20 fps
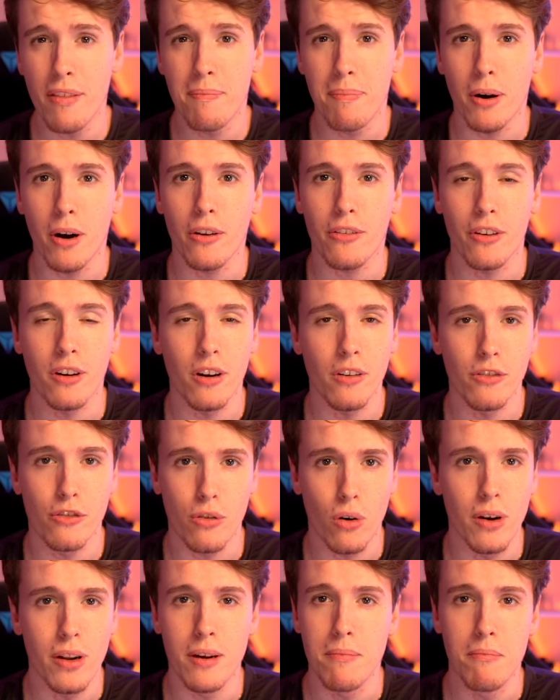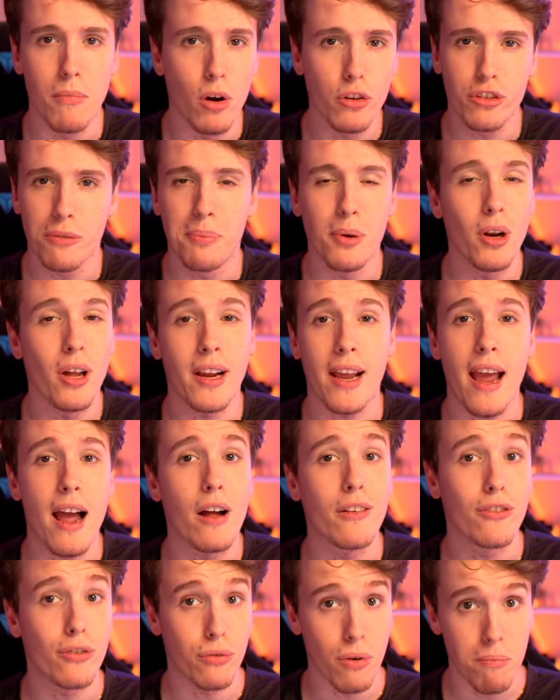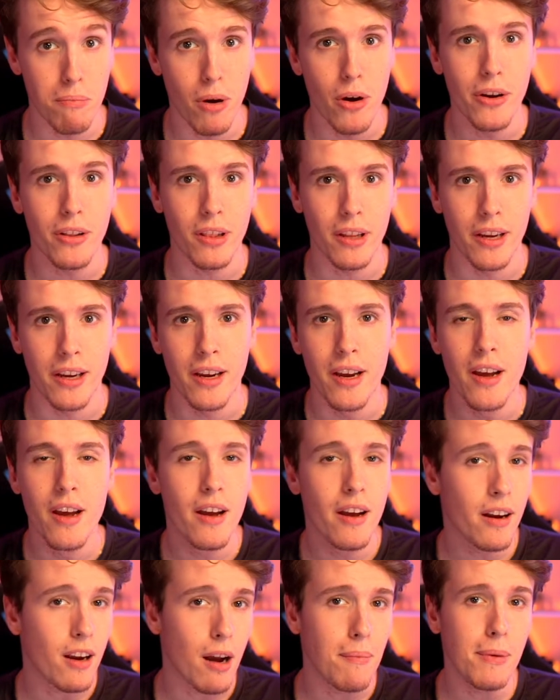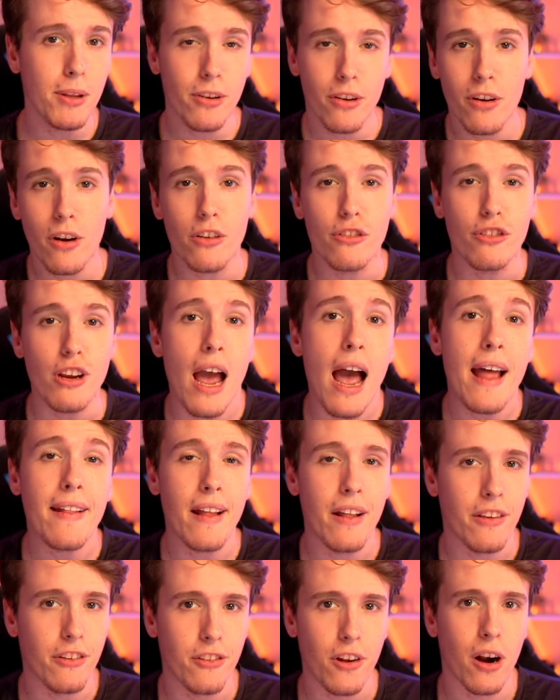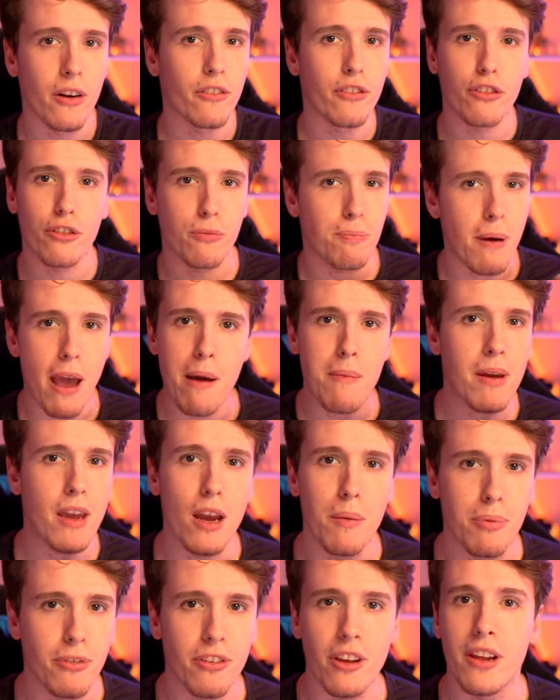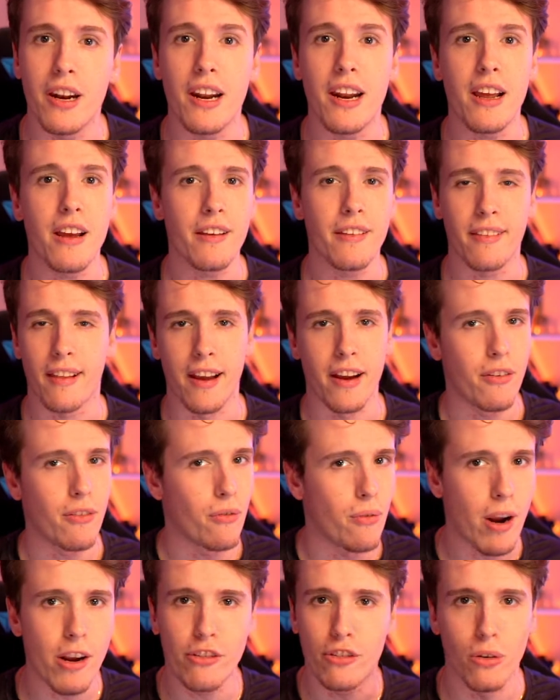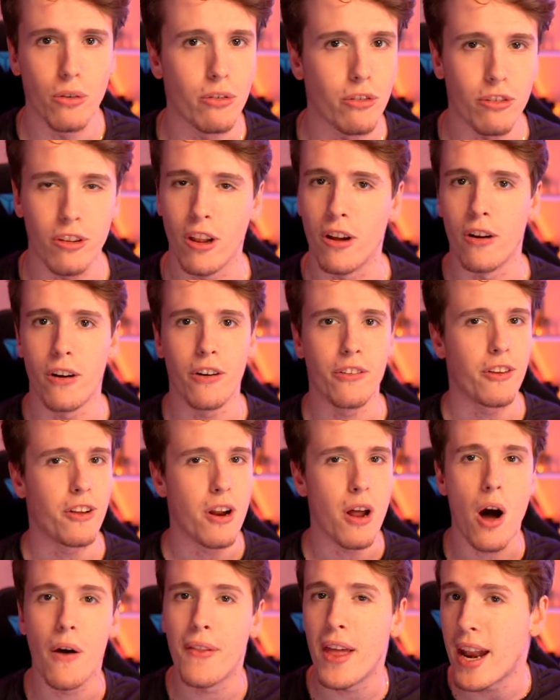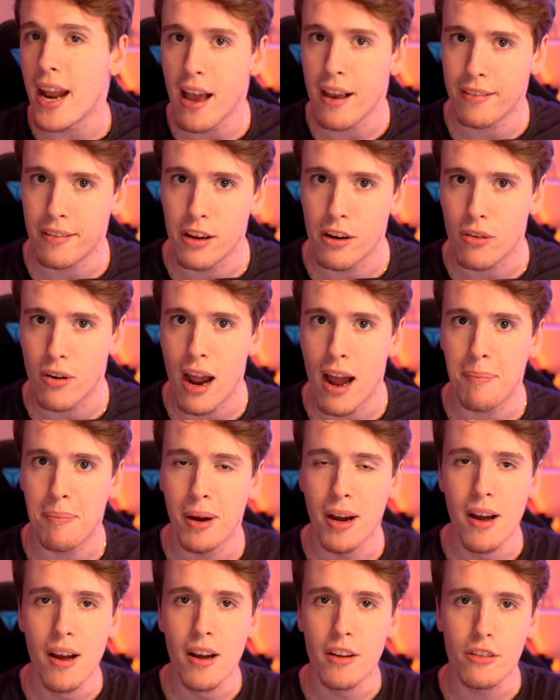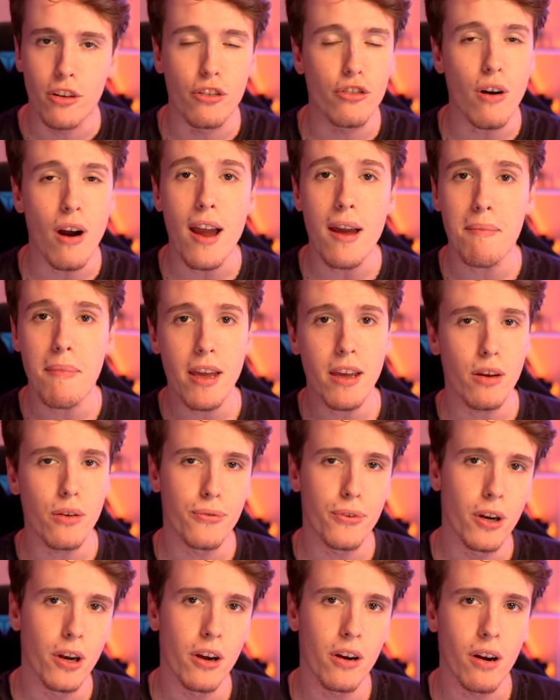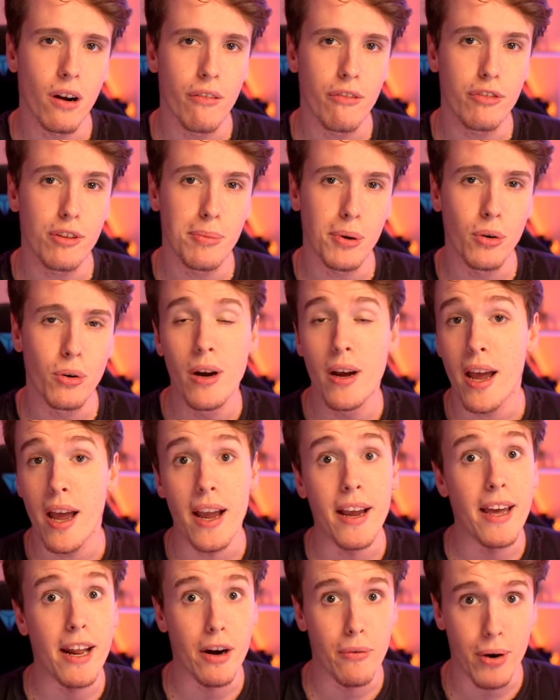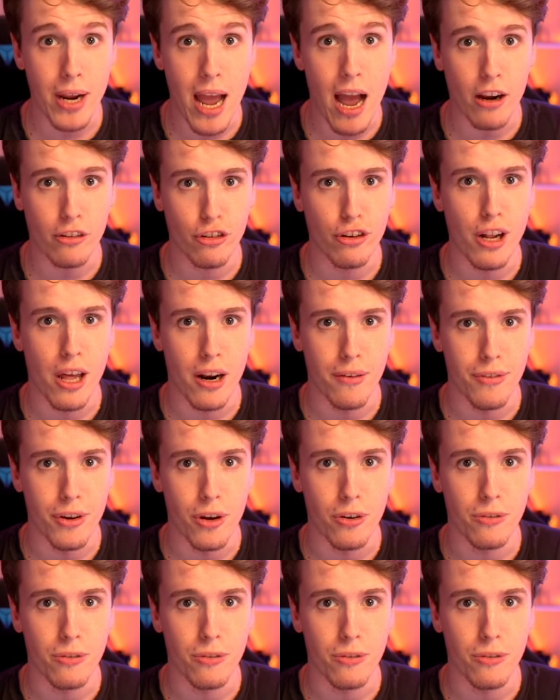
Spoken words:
person controlling multiple accounts remotely come into your chat and start spamming obscenities like racial slurs and all that nasty crap to try and make you feel uncomfortable and get a reaction out of you.